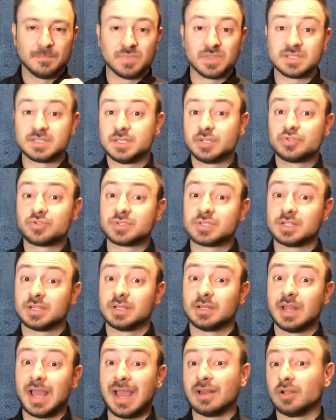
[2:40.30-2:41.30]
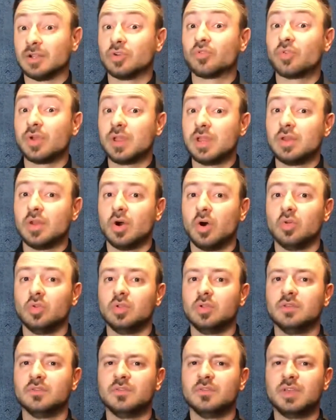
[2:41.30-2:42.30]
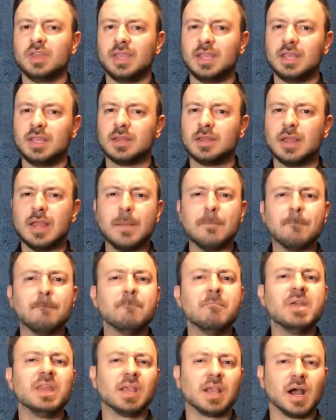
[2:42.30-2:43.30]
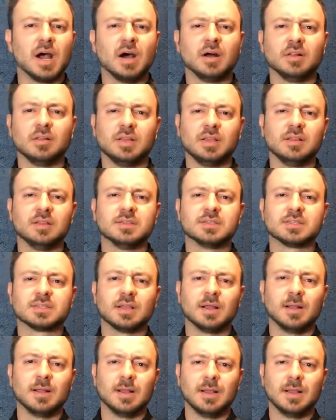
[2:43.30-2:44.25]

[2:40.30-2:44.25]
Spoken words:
citrus and green olive in many Caol Ilas,